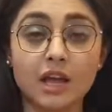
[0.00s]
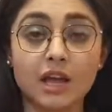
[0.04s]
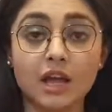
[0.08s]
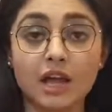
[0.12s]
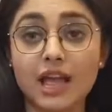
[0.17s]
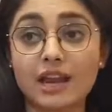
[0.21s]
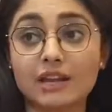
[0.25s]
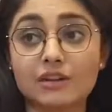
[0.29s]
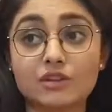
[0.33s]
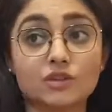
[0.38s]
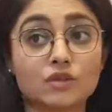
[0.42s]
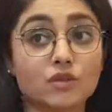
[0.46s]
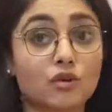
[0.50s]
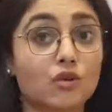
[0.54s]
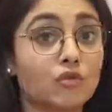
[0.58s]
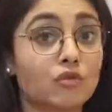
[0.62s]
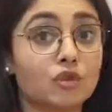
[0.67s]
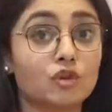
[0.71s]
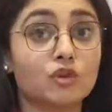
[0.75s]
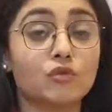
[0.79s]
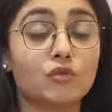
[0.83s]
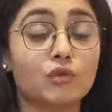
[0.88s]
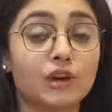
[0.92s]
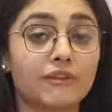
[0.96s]
and so
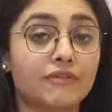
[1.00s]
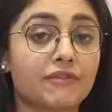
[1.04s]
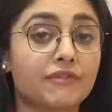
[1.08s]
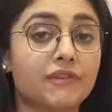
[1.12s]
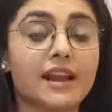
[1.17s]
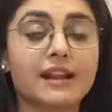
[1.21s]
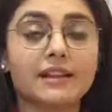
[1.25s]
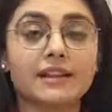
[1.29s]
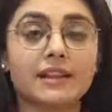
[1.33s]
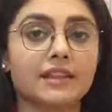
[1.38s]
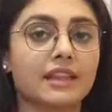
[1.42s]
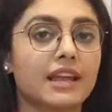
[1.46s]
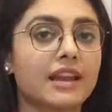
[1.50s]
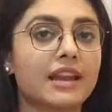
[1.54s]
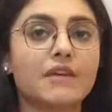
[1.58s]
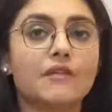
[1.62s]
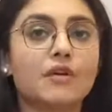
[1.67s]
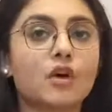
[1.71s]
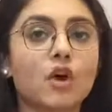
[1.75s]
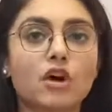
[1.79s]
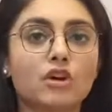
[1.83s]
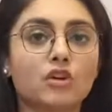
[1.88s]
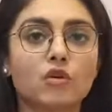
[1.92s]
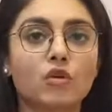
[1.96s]
you would have felt that they
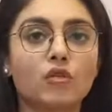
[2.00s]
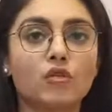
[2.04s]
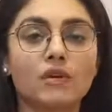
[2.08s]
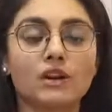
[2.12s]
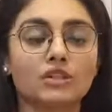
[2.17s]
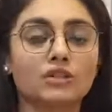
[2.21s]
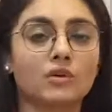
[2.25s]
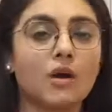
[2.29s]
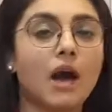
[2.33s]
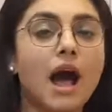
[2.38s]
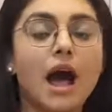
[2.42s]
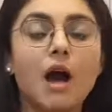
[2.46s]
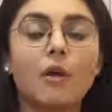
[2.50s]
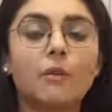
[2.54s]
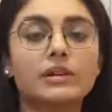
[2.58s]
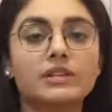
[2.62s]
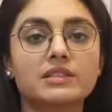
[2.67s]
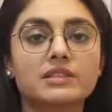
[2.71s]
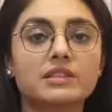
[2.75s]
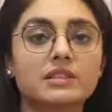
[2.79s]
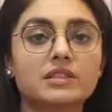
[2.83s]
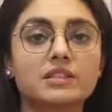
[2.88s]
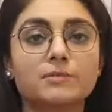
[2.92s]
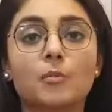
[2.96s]
never got COVID. So how
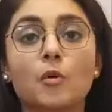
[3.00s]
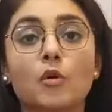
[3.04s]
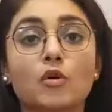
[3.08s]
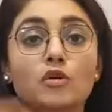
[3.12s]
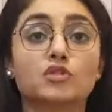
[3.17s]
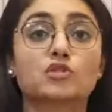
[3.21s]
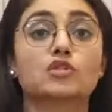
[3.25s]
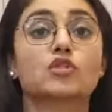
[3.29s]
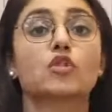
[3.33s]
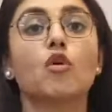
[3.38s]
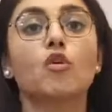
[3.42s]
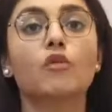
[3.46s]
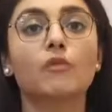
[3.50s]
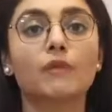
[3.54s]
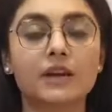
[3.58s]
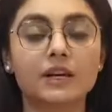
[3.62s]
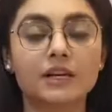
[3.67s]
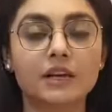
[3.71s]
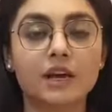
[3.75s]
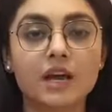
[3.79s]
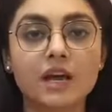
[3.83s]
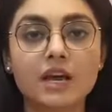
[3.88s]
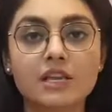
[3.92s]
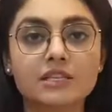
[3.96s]
is this
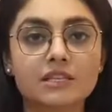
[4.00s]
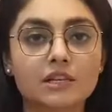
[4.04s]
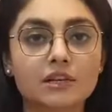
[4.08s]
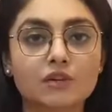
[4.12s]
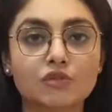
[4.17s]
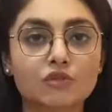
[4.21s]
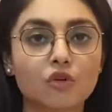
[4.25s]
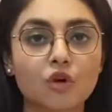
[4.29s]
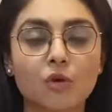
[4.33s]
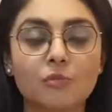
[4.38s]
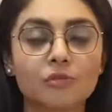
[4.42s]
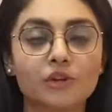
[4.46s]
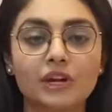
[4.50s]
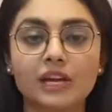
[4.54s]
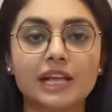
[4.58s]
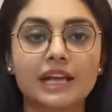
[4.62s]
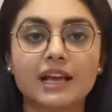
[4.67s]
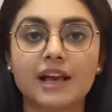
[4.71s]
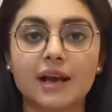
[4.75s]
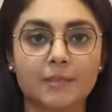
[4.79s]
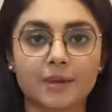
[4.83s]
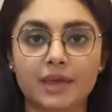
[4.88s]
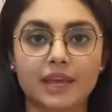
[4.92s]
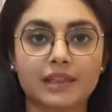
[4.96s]
post-COVID syndrome really
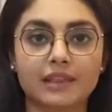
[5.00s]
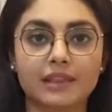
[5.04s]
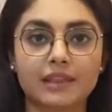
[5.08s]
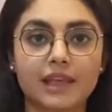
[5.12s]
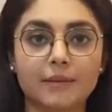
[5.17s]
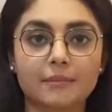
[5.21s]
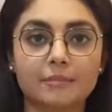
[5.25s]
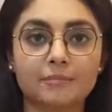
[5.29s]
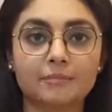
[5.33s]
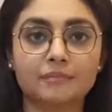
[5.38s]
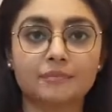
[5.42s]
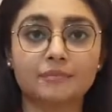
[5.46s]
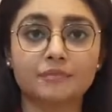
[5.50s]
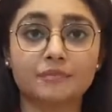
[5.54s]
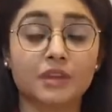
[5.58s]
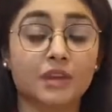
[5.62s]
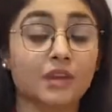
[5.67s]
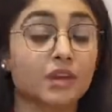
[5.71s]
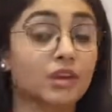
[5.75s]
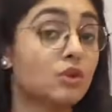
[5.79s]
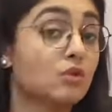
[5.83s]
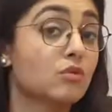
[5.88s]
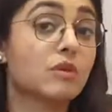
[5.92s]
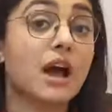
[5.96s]
coming in them?
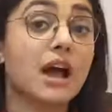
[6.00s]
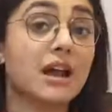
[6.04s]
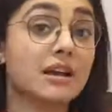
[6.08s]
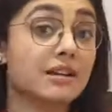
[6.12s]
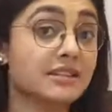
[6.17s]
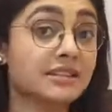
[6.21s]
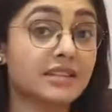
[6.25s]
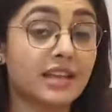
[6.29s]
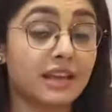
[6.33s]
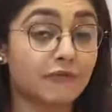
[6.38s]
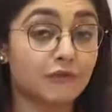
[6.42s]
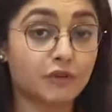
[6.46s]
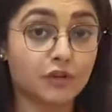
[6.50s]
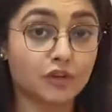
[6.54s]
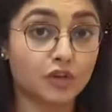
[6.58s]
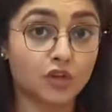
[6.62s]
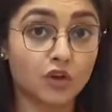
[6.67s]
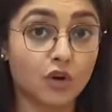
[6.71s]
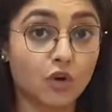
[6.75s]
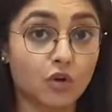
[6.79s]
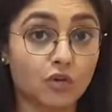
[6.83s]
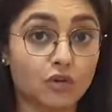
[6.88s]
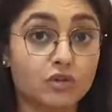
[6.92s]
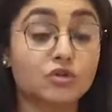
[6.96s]
You can't say for
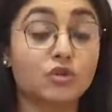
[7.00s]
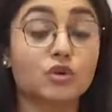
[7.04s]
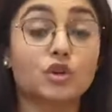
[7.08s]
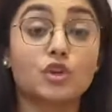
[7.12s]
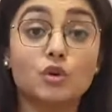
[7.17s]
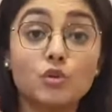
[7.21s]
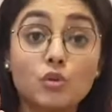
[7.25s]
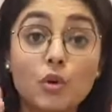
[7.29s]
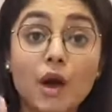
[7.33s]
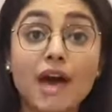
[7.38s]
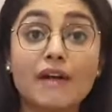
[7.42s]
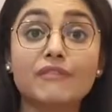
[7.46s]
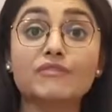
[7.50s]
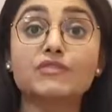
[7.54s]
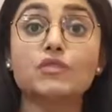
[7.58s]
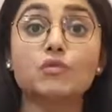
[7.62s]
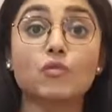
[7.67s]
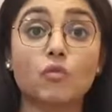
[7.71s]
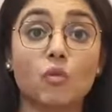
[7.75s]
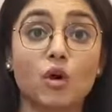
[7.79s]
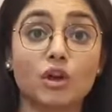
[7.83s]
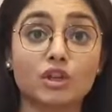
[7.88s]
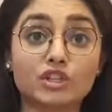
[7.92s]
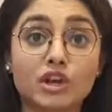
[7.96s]
sure. So you have to
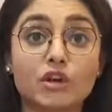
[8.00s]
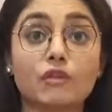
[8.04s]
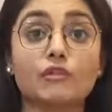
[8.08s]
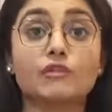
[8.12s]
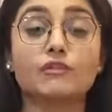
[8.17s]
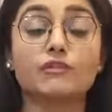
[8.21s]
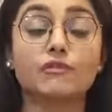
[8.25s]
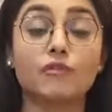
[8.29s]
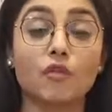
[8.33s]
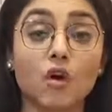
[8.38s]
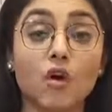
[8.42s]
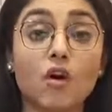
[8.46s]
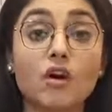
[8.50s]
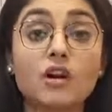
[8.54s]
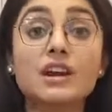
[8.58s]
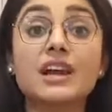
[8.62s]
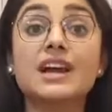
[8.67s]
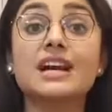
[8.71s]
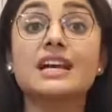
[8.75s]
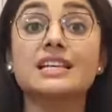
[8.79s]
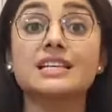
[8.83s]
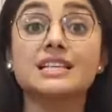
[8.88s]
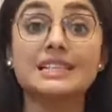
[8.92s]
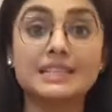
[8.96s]
watch out for
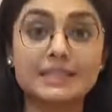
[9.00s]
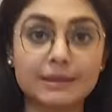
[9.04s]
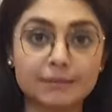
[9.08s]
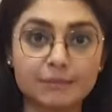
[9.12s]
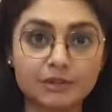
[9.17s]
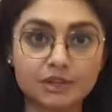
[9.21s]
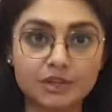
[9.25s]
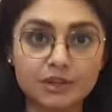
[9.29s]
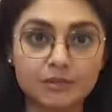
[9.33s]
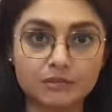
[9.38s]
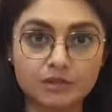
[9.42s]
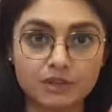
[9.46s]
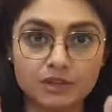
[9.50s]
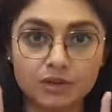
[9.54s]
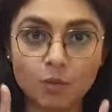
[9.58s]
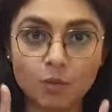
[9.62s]
symptoms.